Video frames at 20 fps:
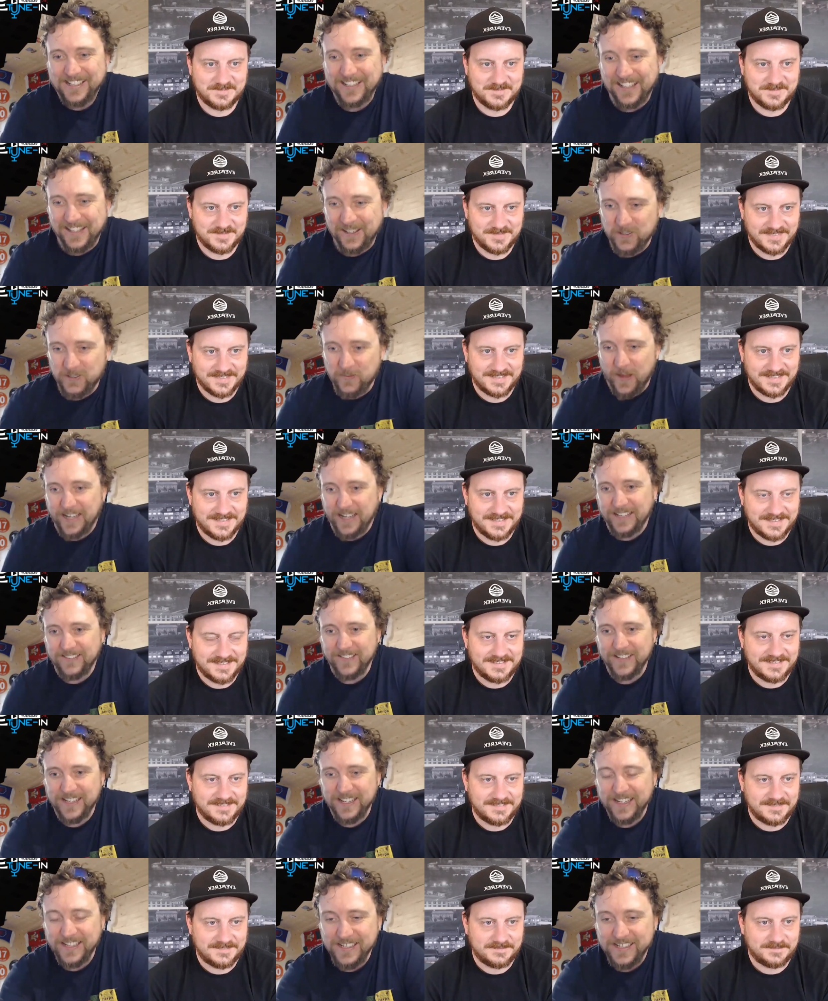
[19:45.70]
Speaker 1: yeah, that was back in
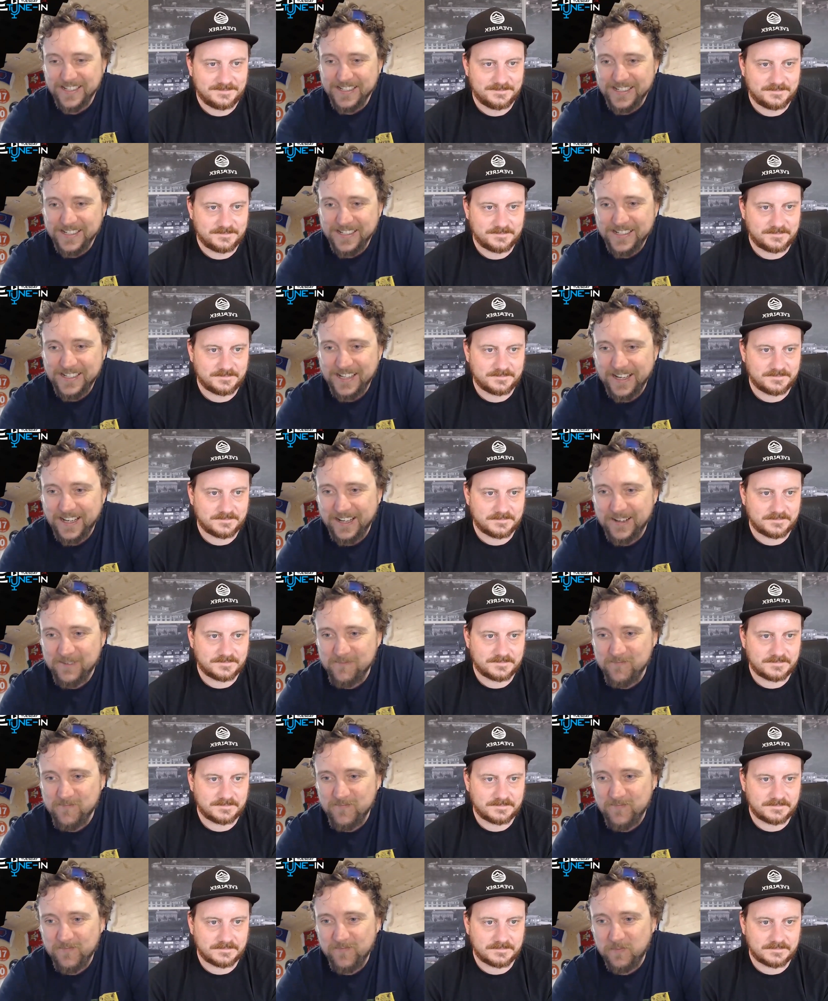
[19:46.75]
the day.
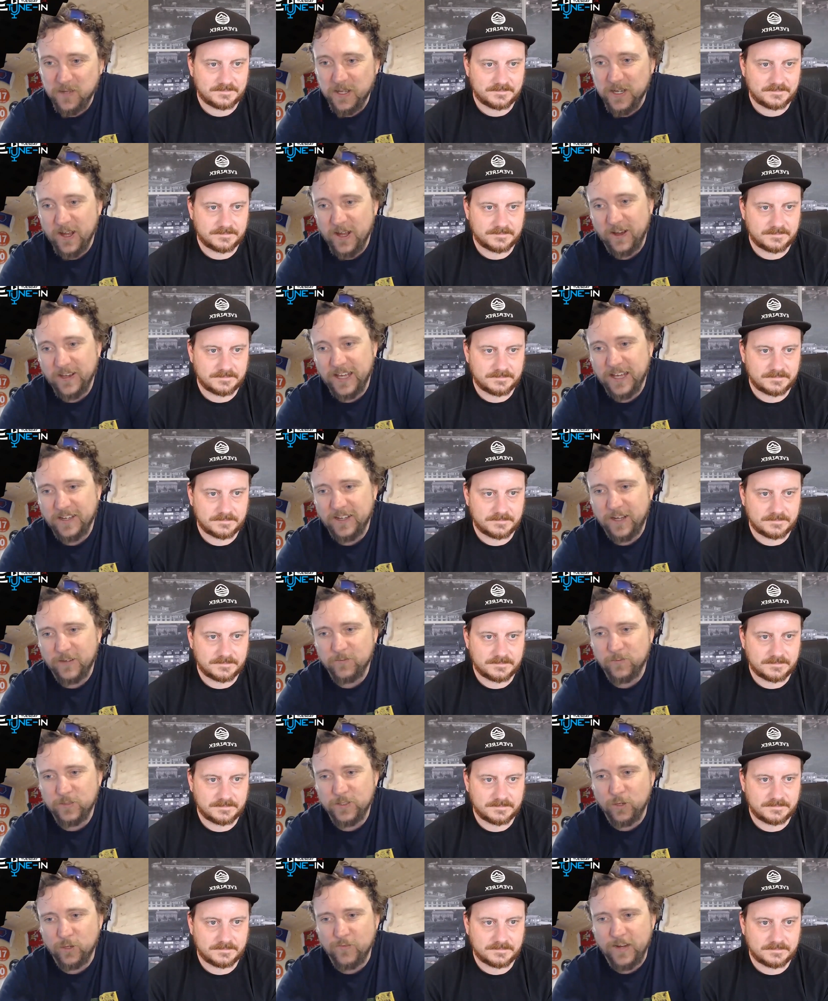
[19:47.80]
Um, but no, yeah, I,
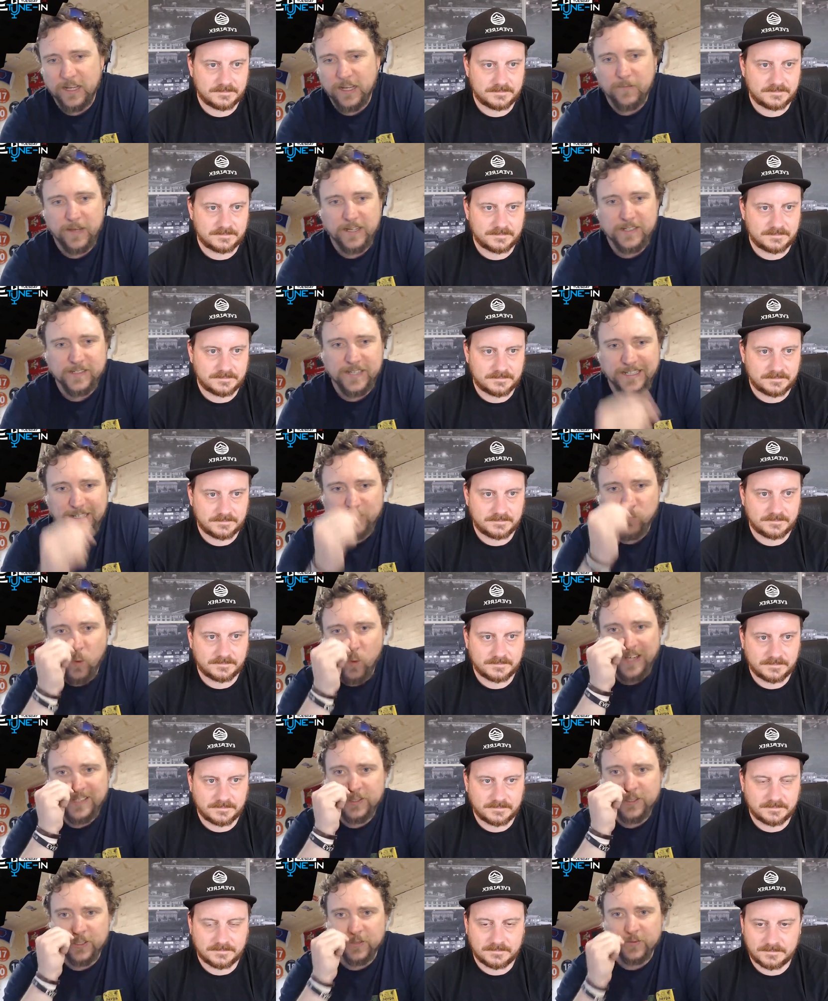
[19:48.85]
we don't recommend taking
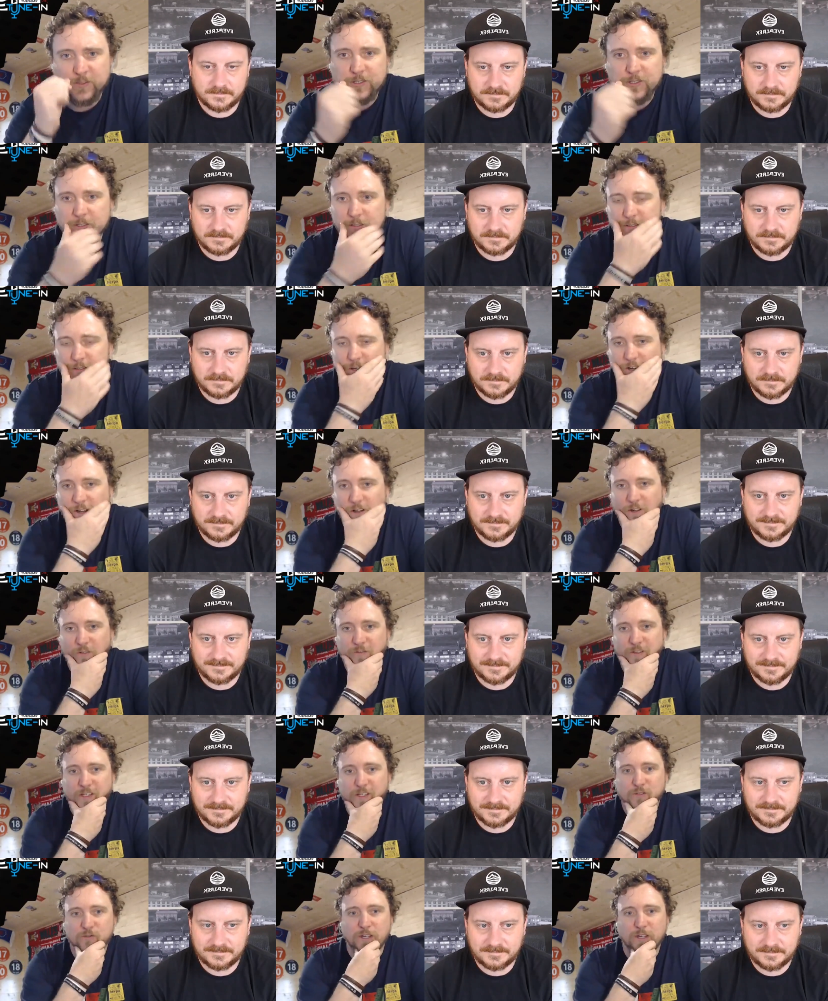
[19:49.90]
wetsuits on,
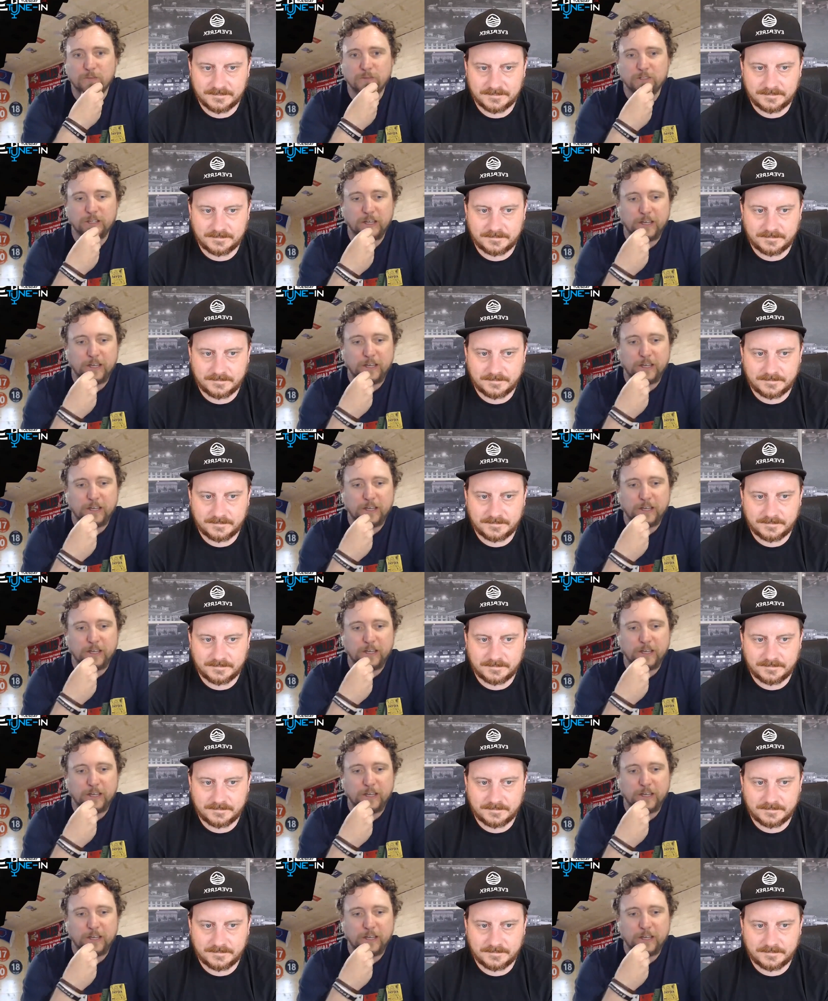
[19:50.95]
on these trips.